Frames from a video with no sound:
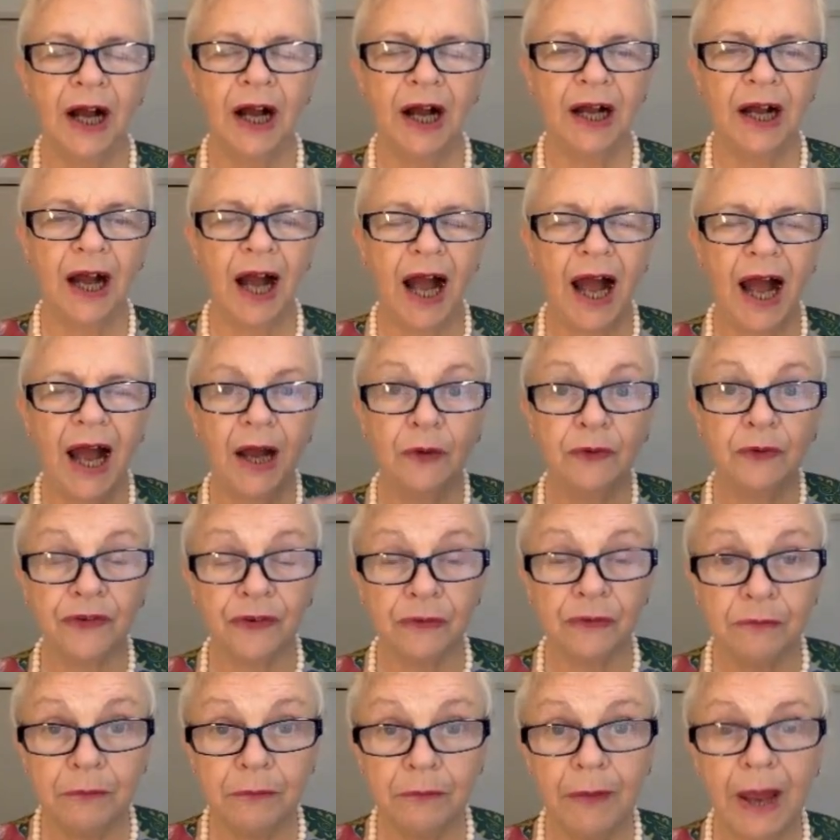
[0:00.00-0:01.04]
How
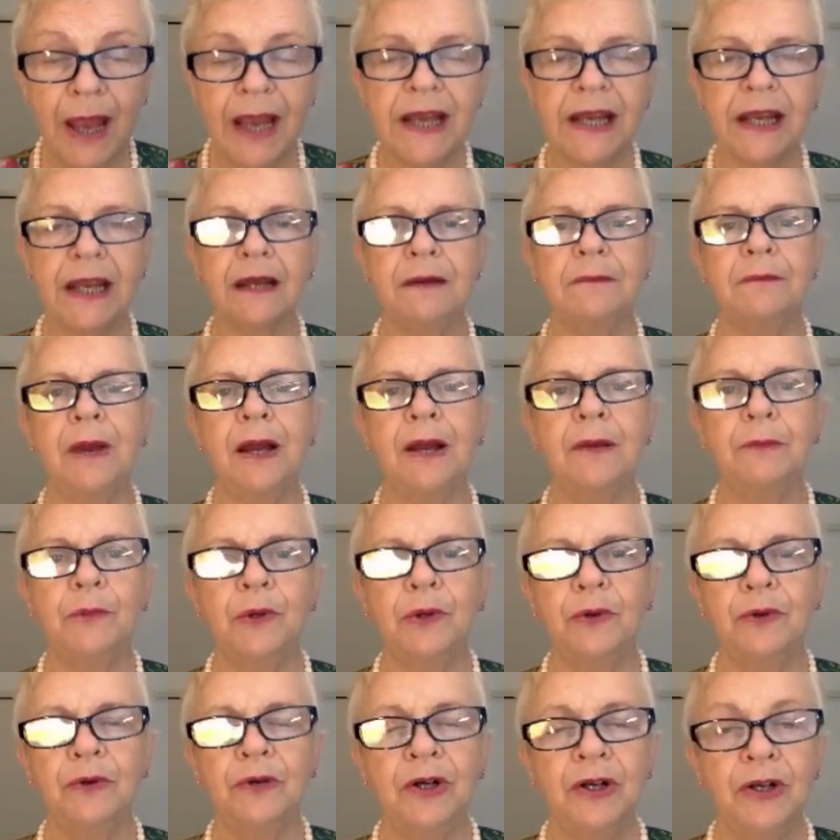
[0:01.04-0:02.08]
to make a
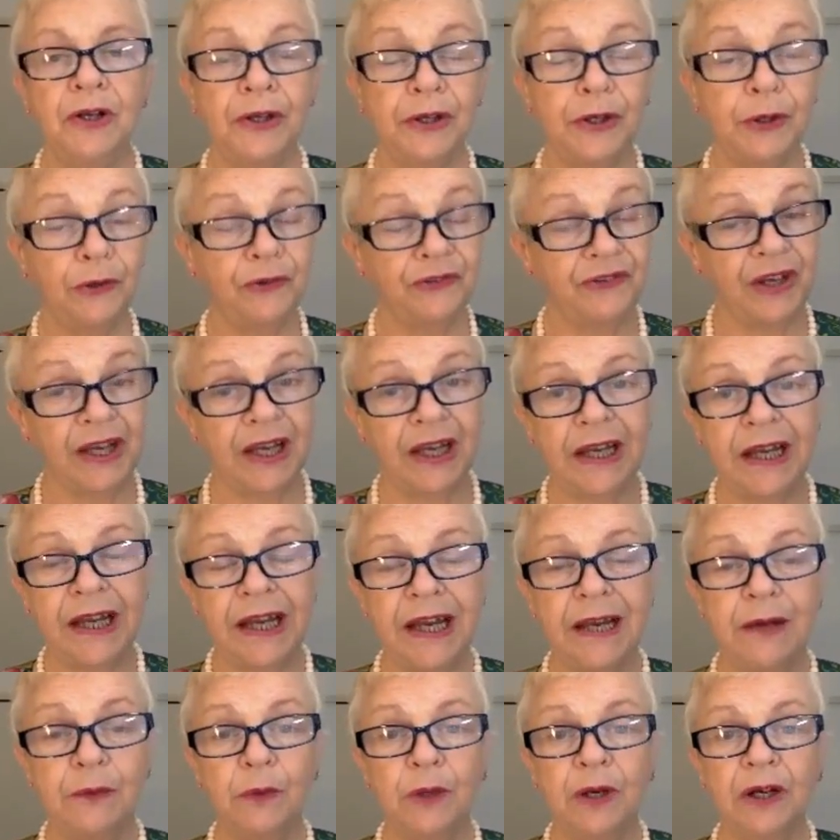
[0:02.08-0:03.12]
memo using
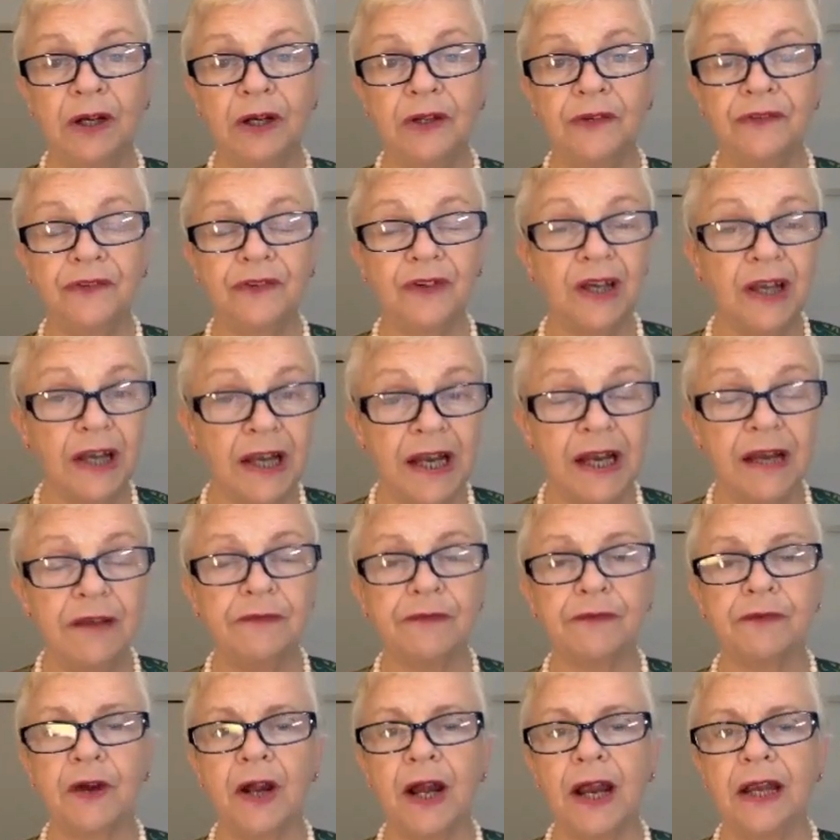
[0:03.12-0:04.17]
keywords, key
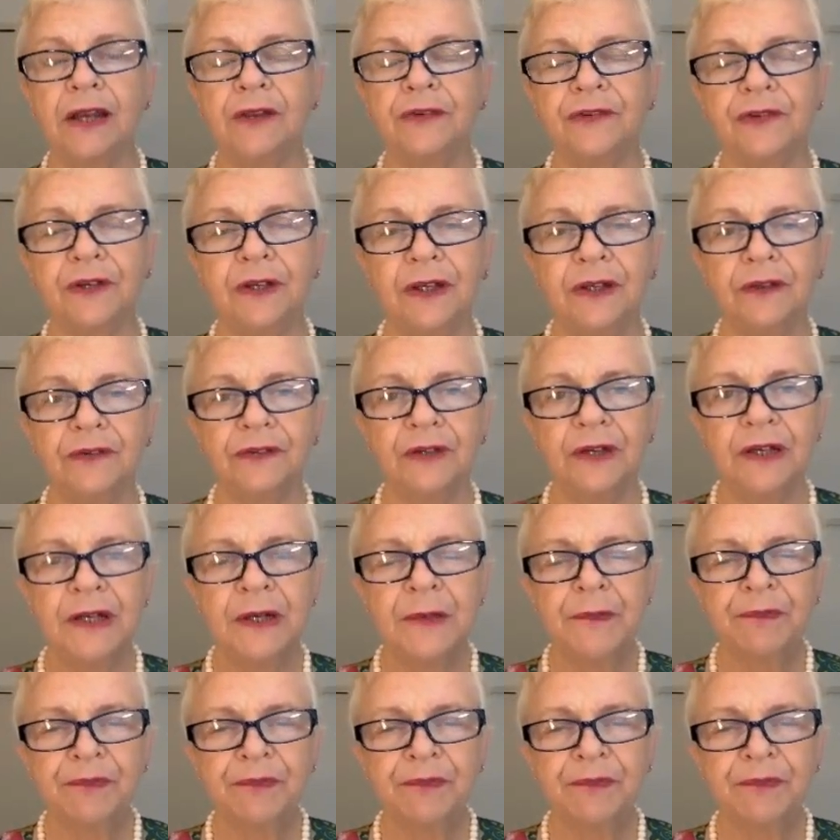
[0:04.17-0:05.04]
phrases.